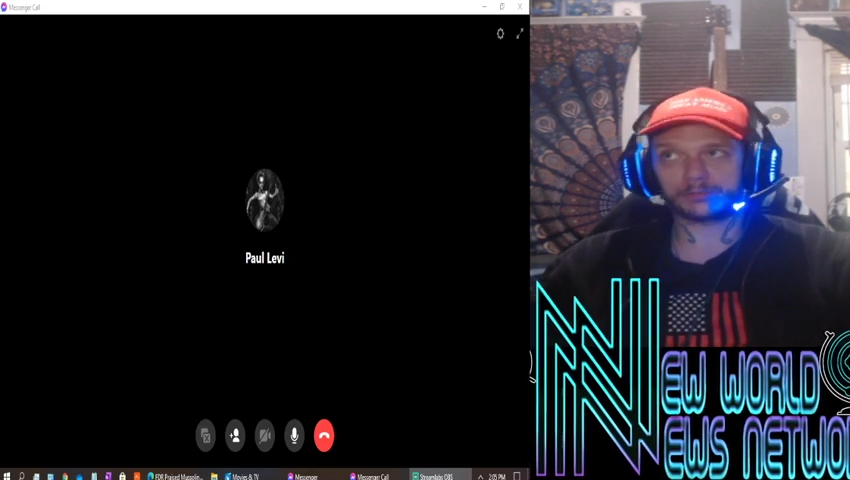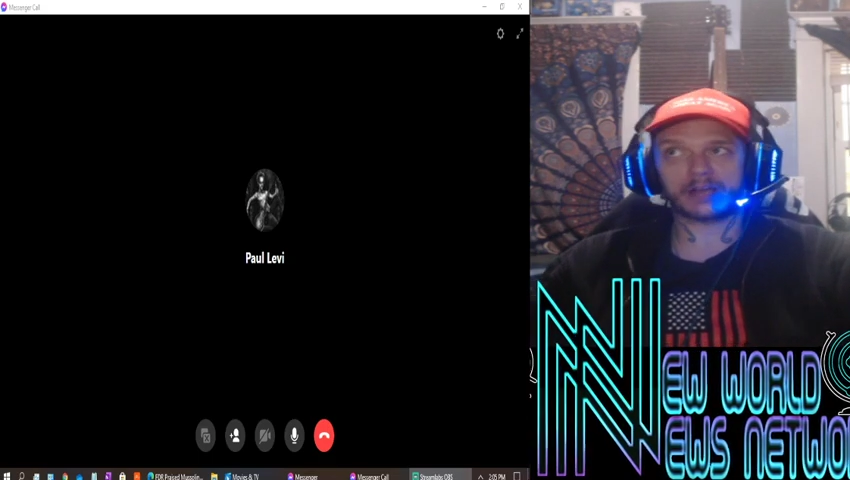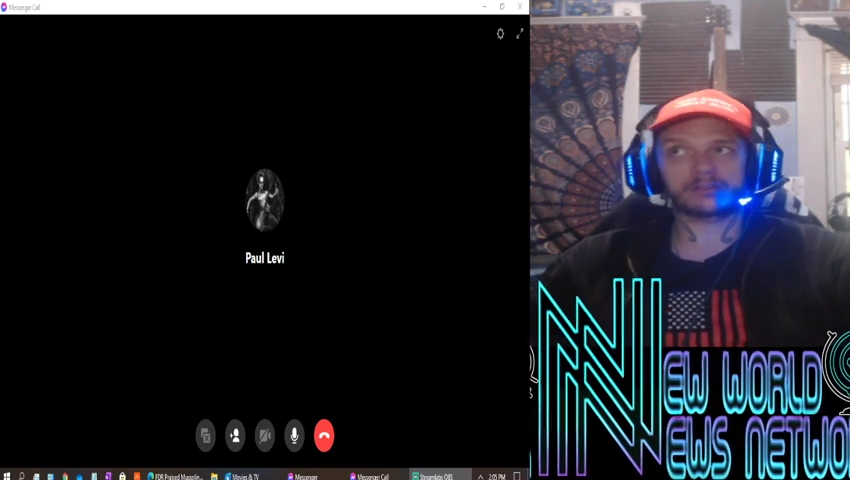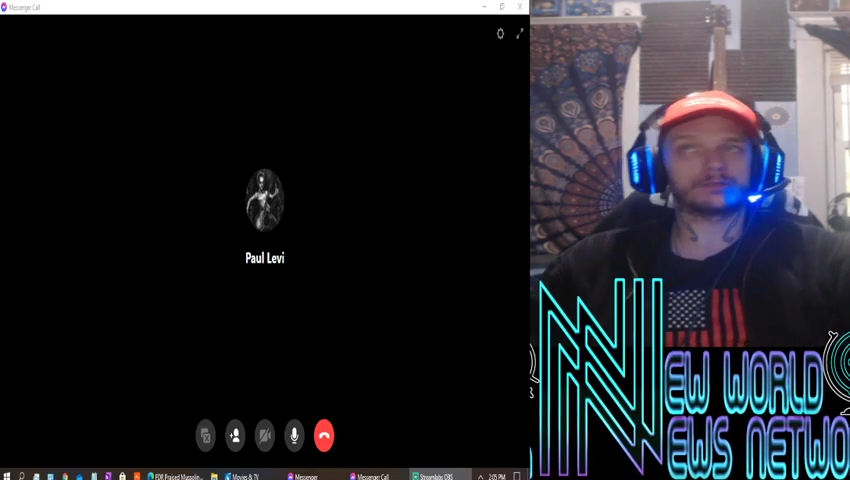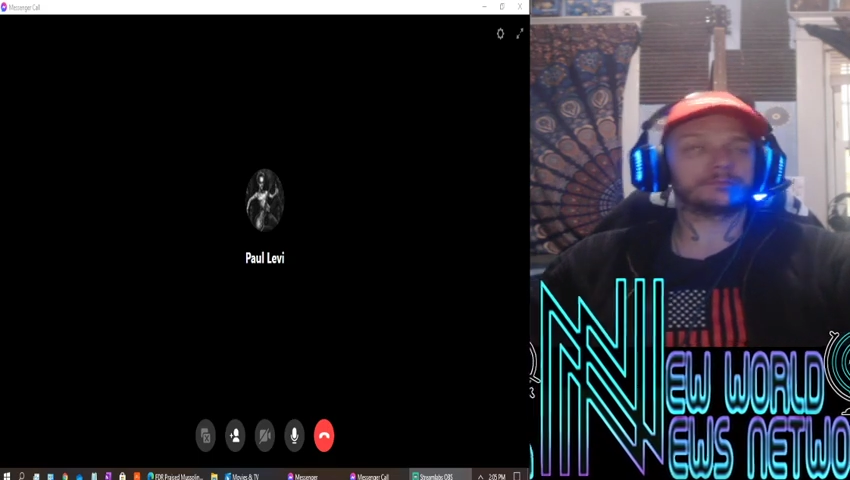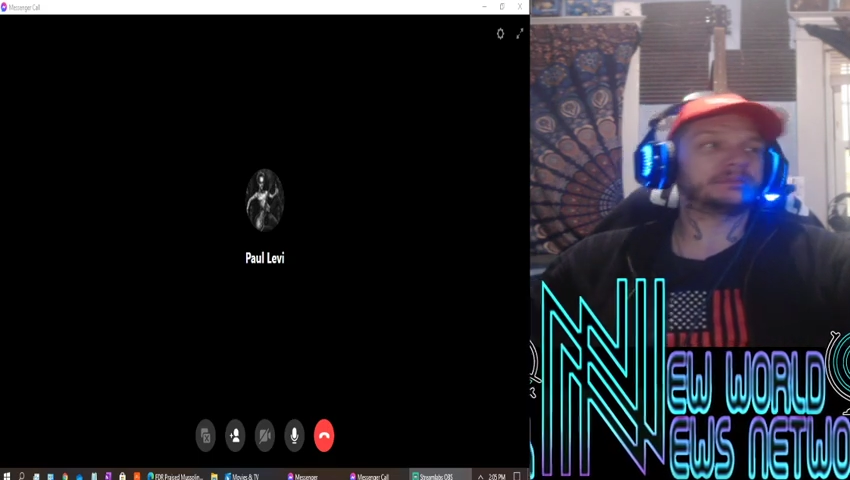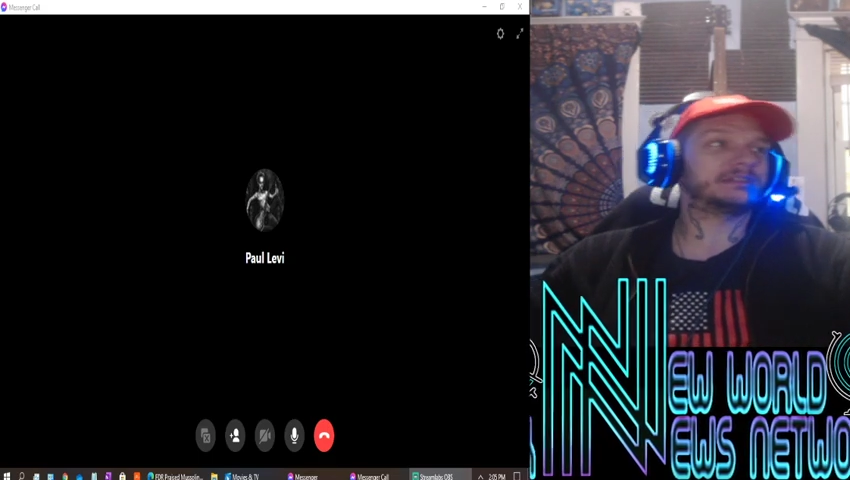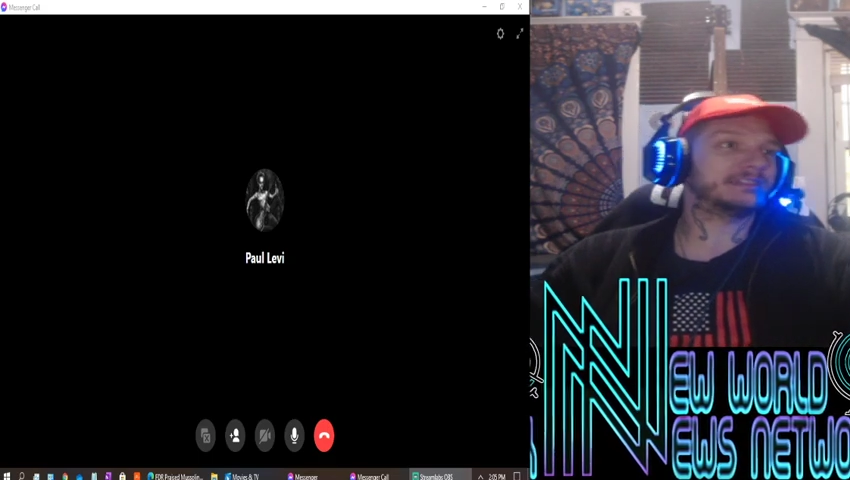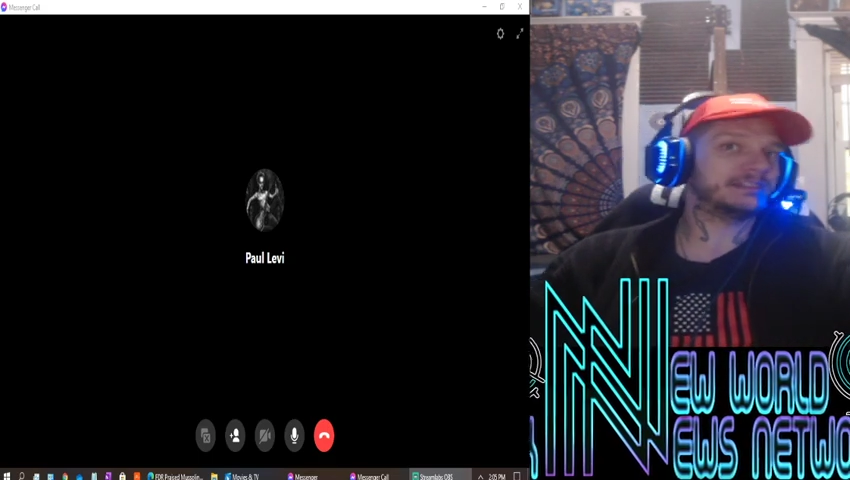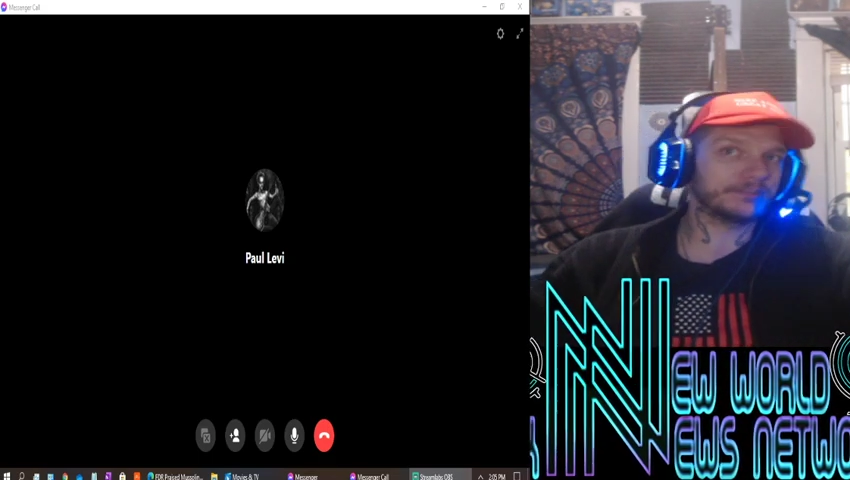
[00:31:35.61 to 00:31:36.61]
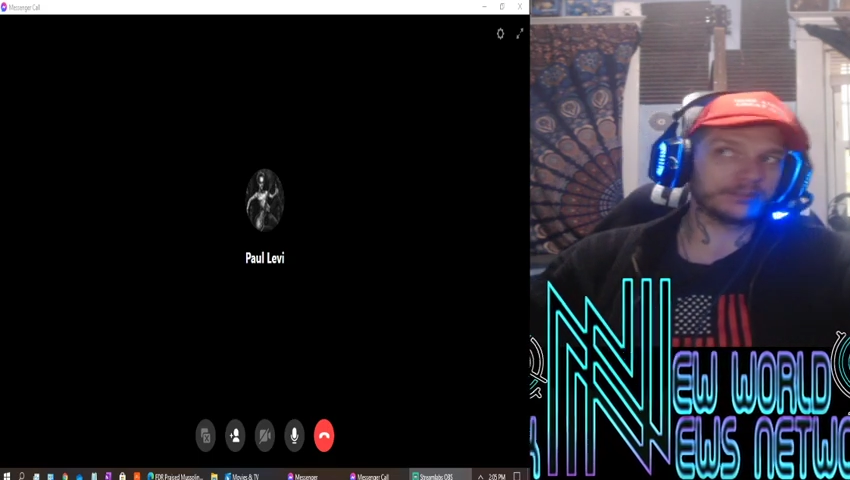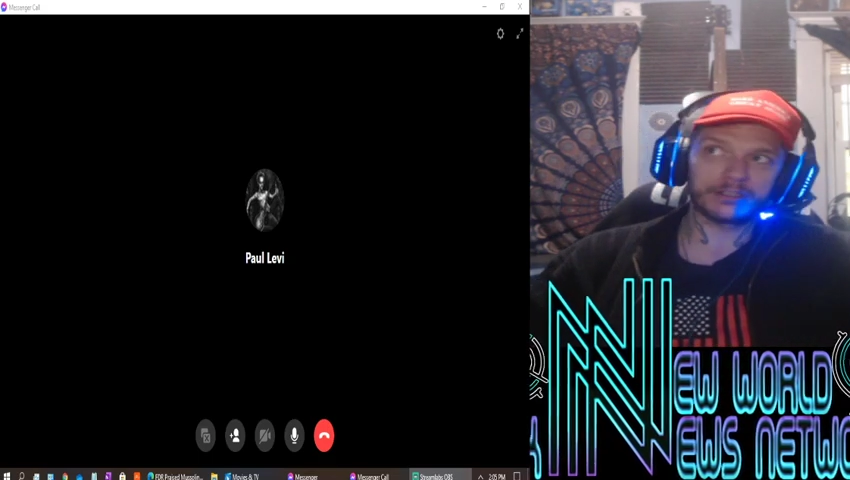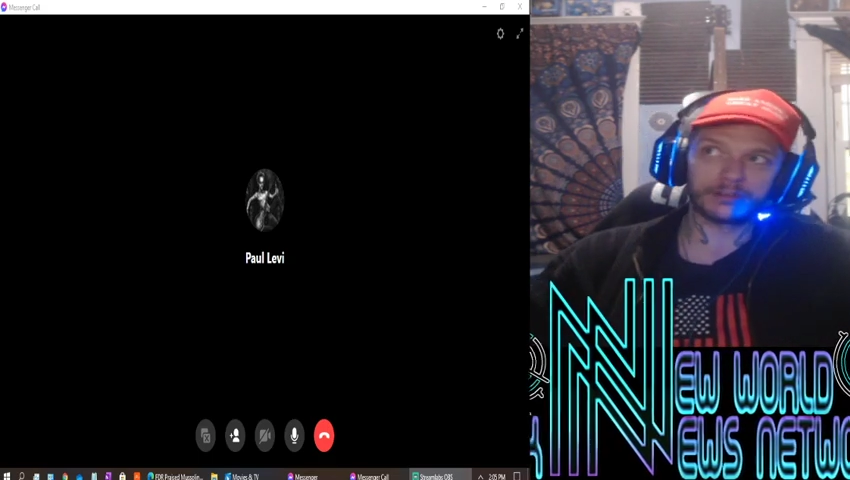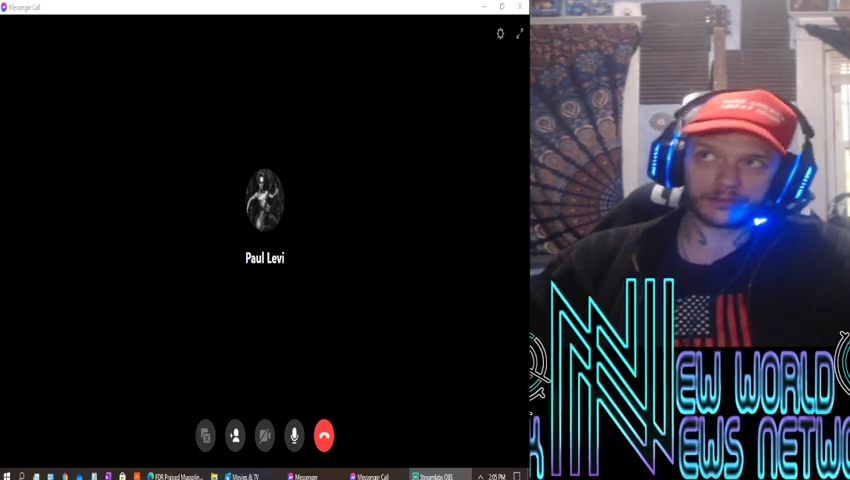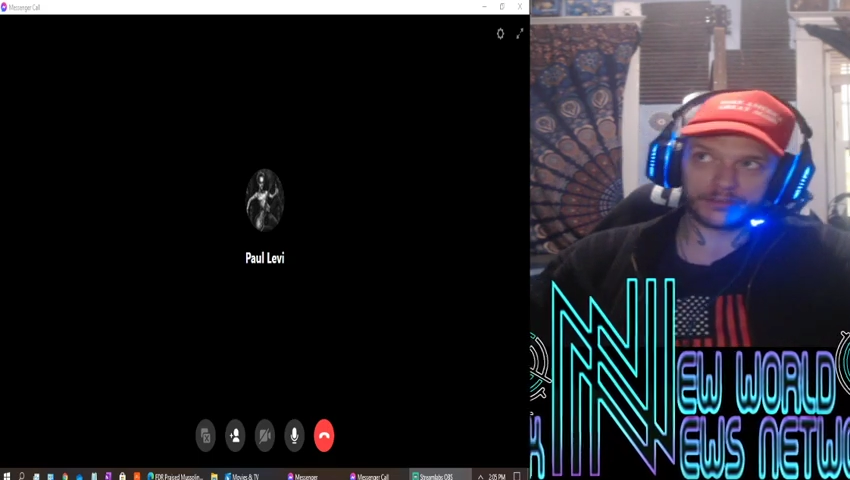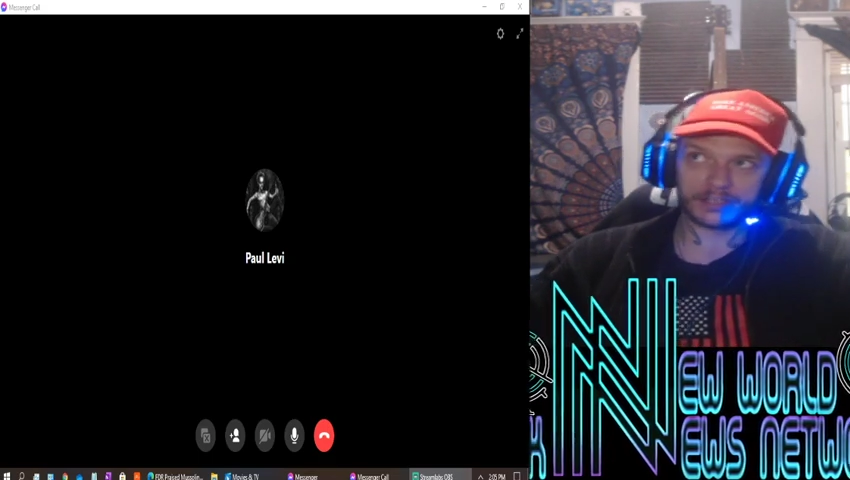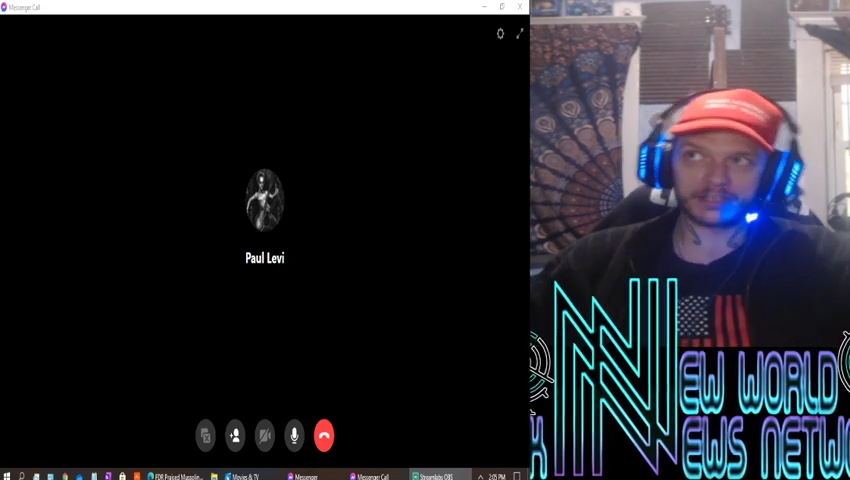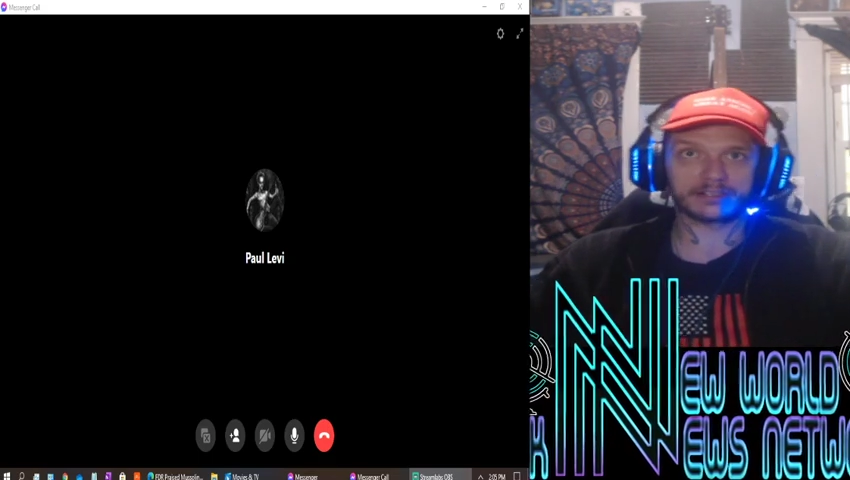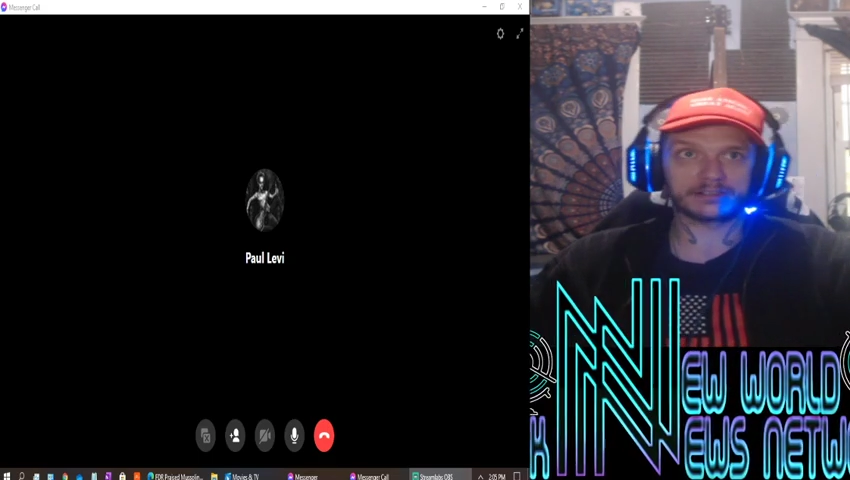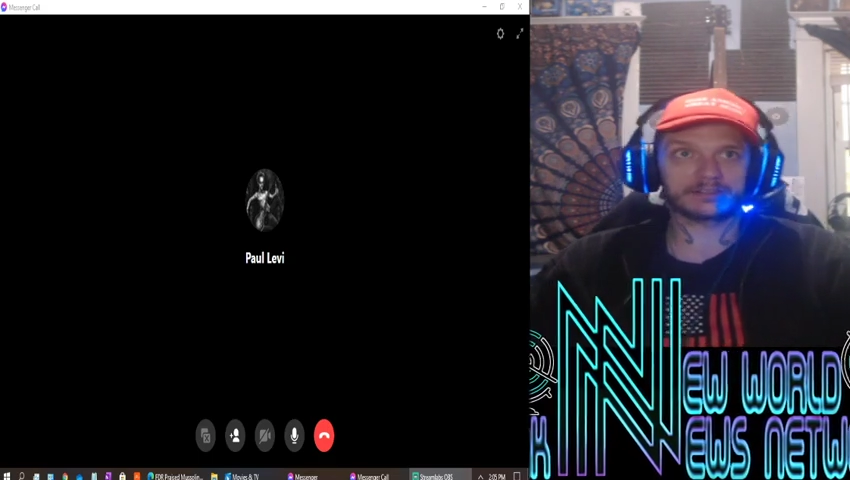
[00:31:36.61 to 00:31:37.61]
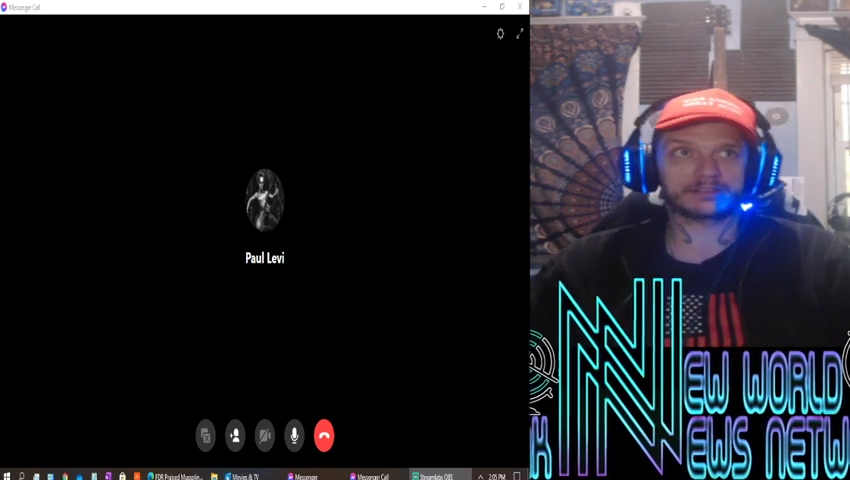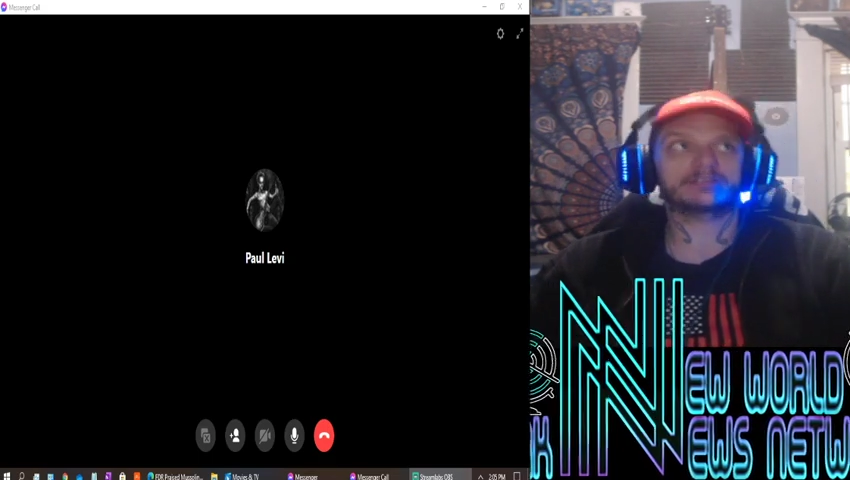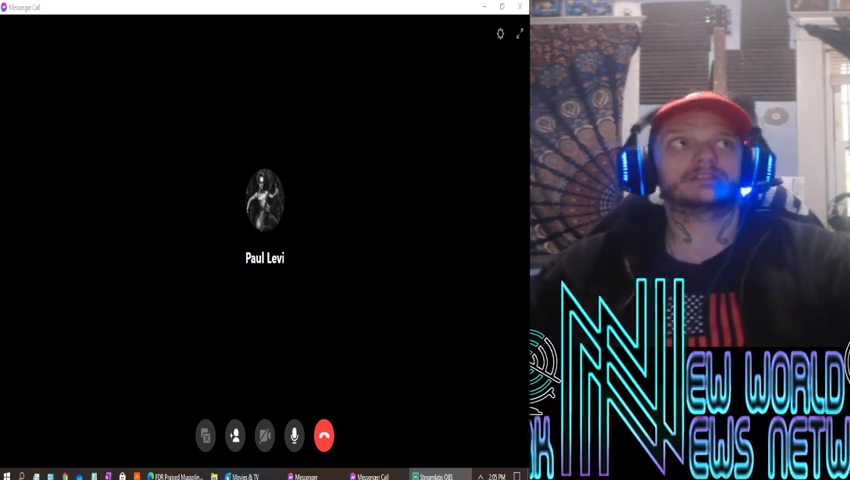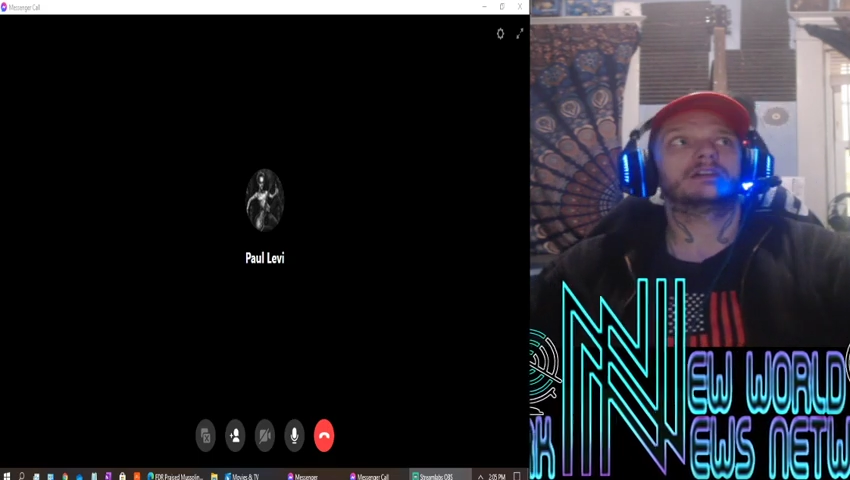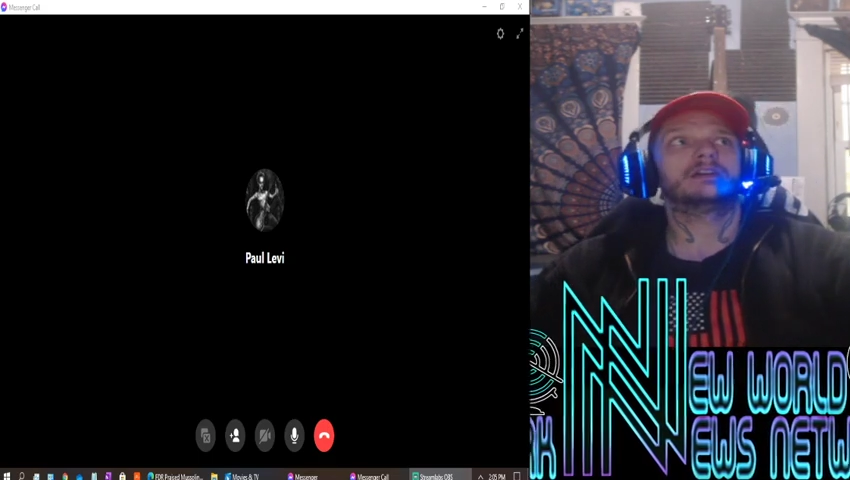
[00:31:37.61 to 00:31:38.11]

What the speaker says: better material things.